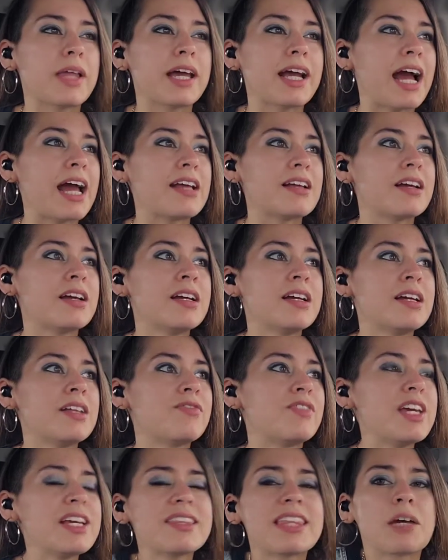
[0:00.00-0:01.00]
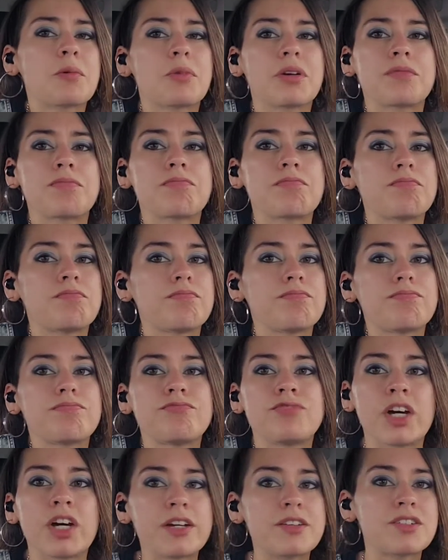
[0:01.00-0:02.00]
Like, I think they were
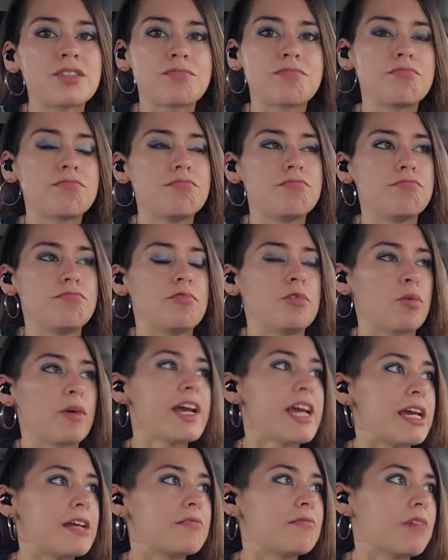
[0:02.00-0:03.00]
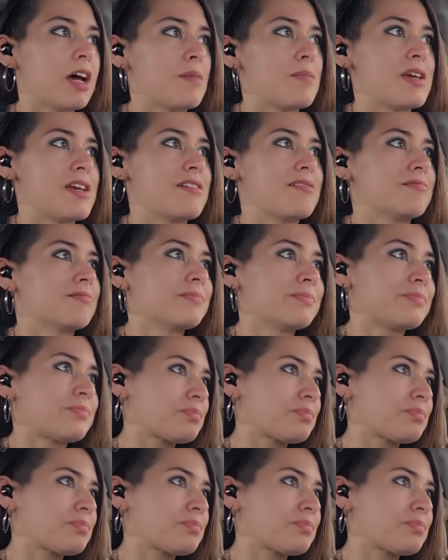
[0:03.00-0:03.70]
done great. I mean,